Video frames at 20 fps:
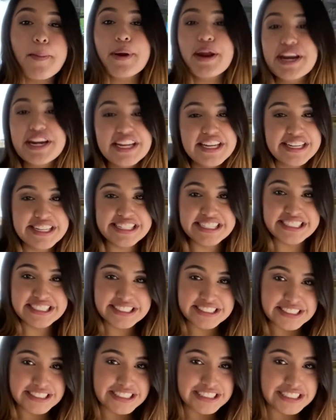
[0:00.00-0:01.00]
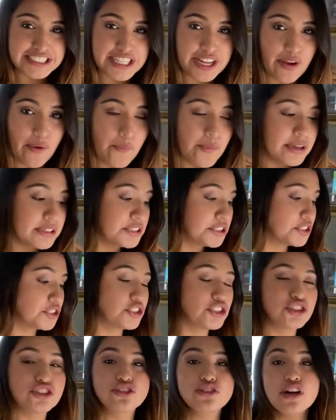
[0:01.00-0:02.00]
Pretty easy.
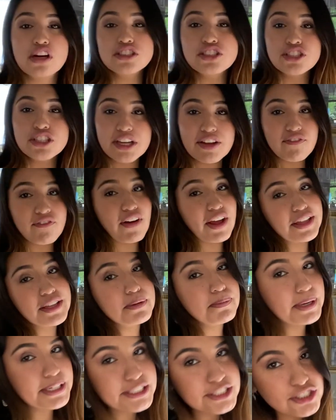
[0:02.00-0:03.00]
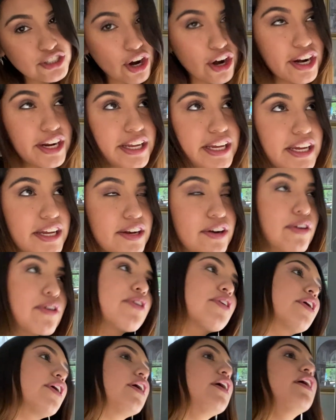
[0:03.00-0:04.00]
The straws, you can find them at Target
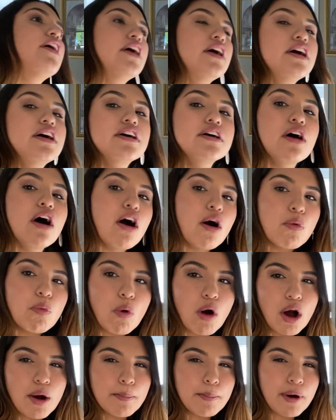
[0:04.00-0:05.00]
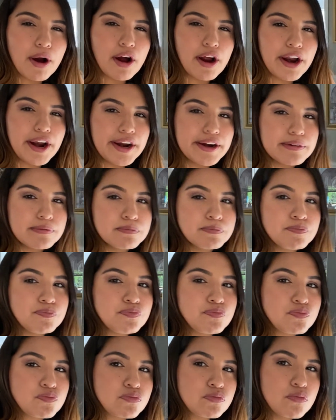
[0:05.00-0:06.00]
or a Walmart
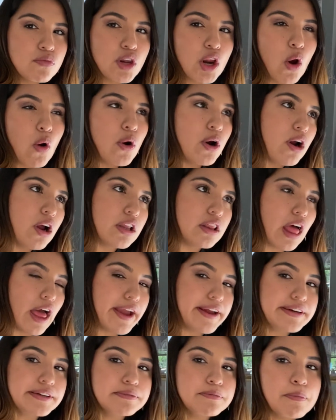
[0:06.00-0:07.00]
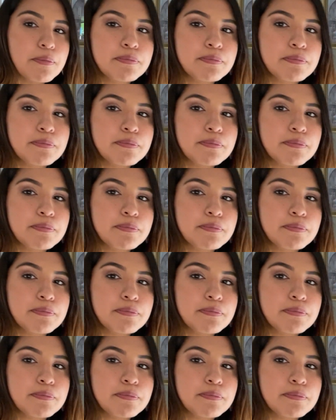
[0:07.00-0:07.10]
or online.